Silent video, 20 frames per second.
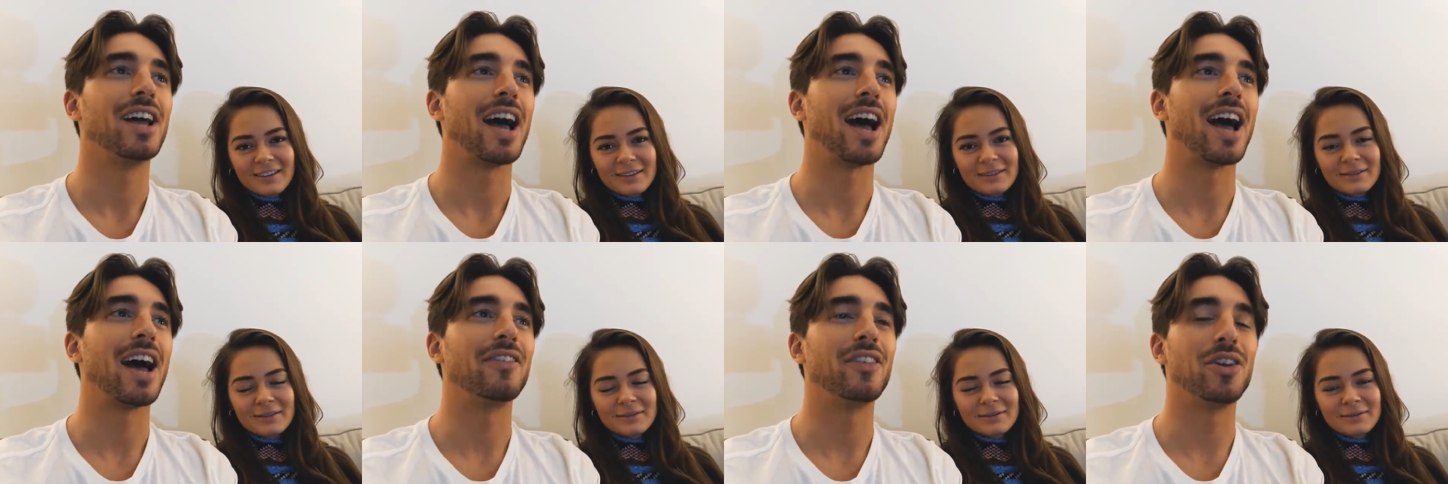
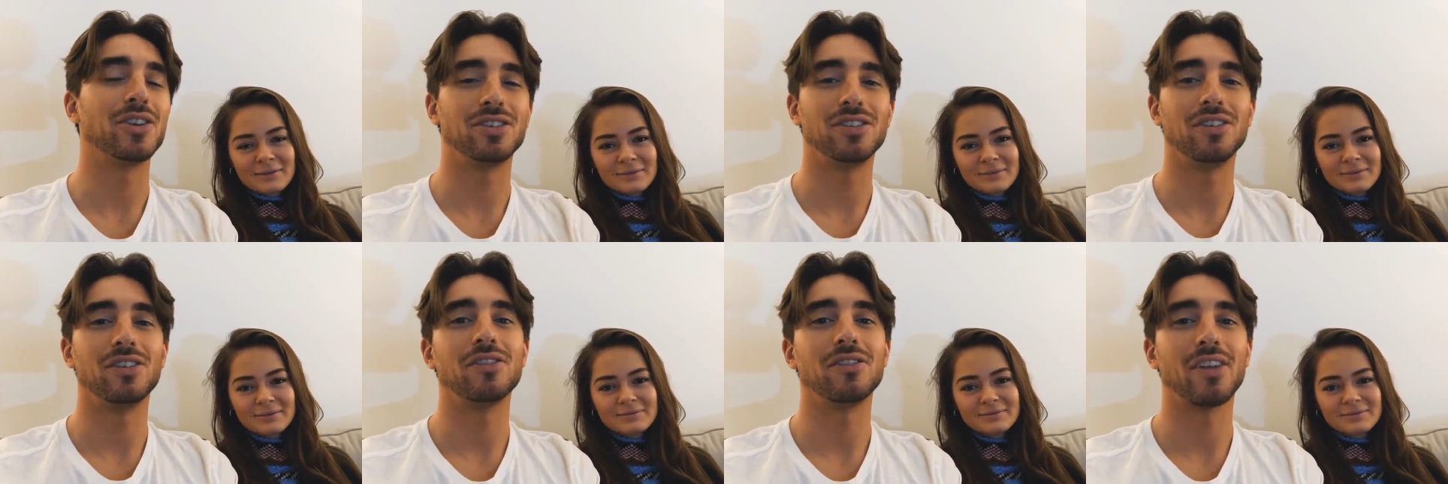Speaker 1: And
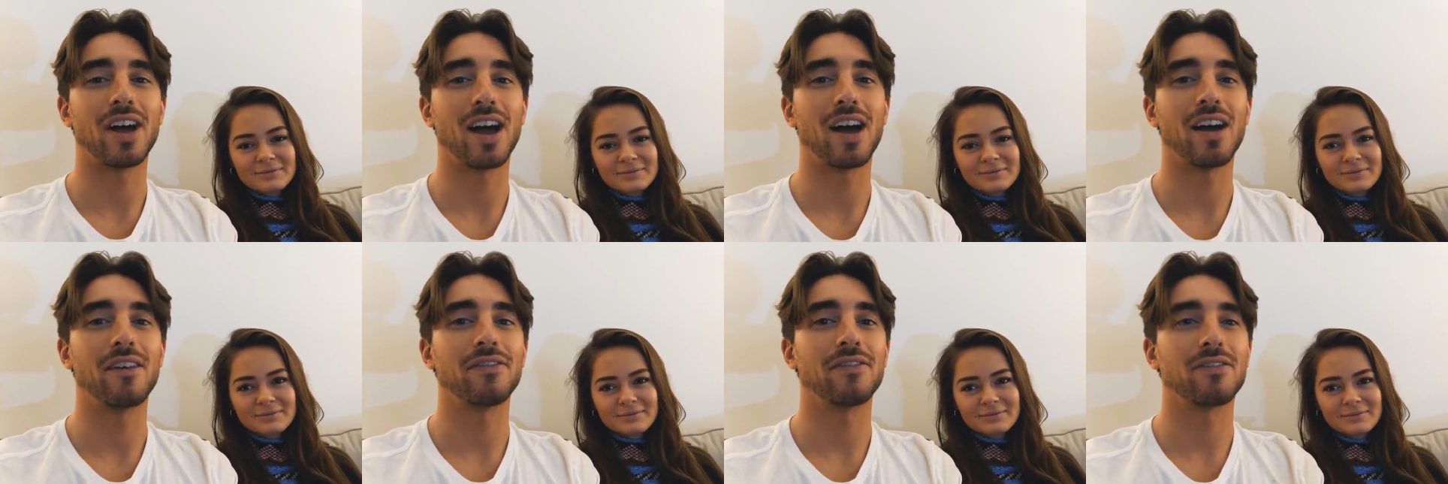those of you who
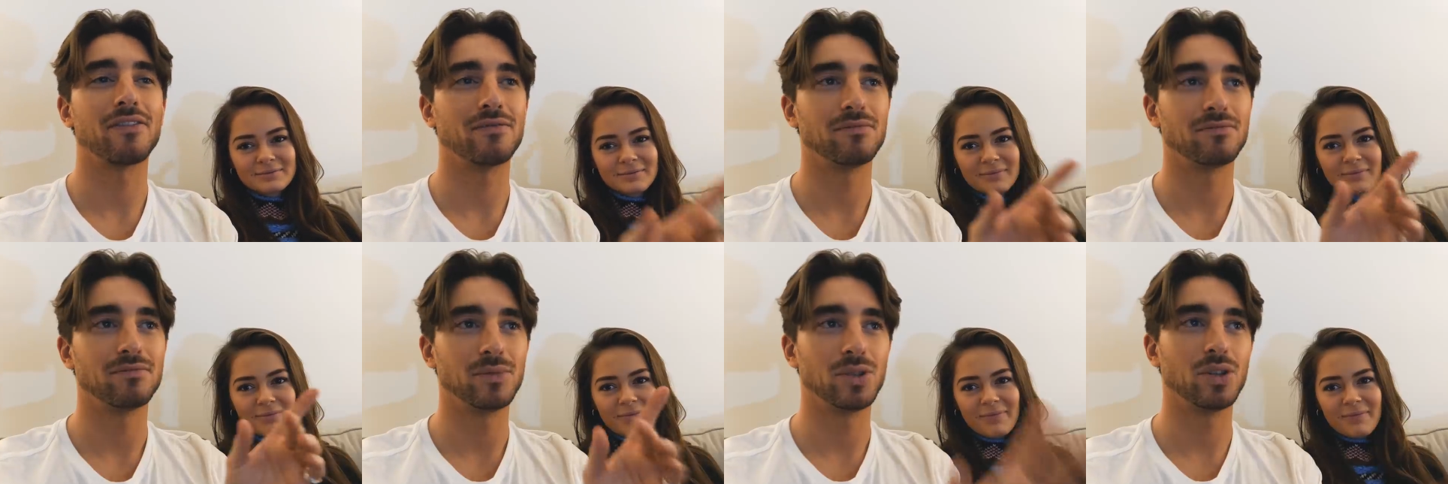have,
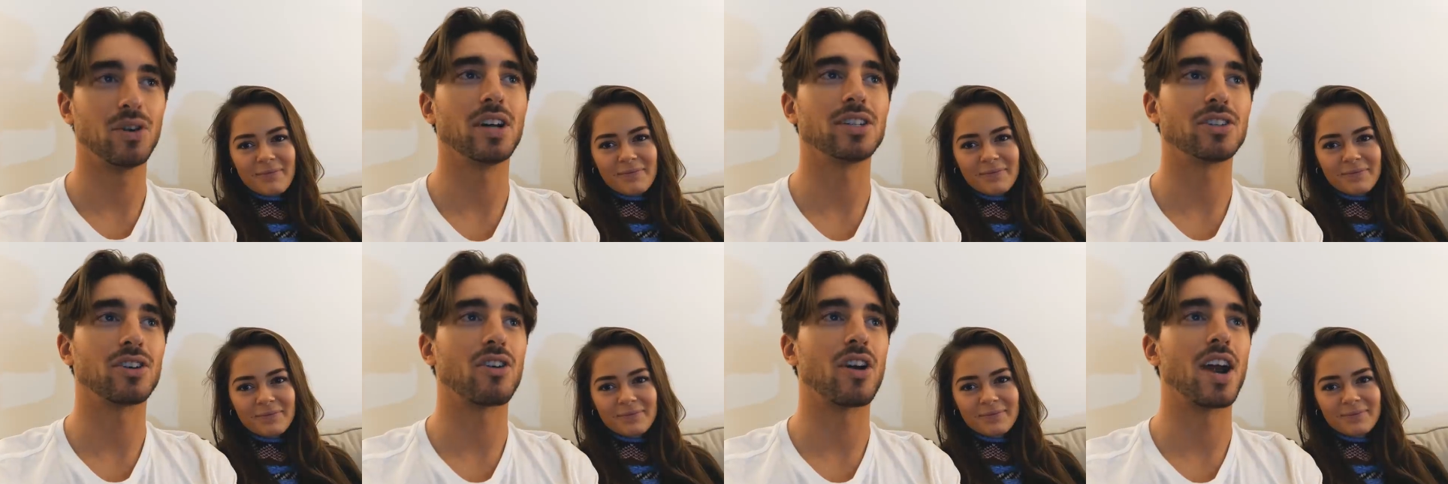you
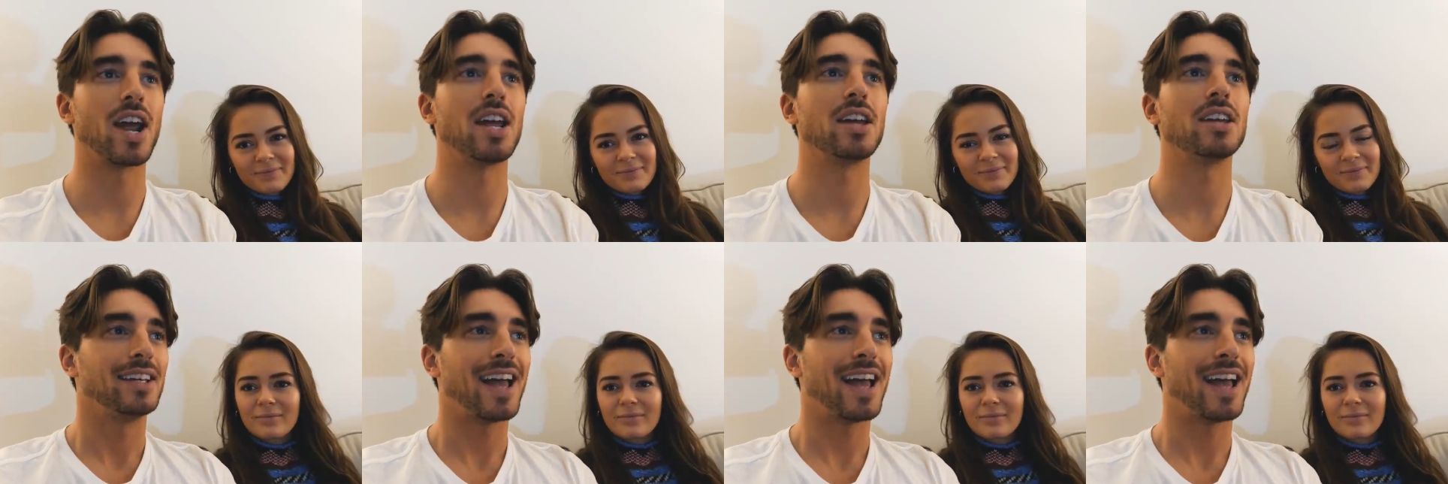guys are great.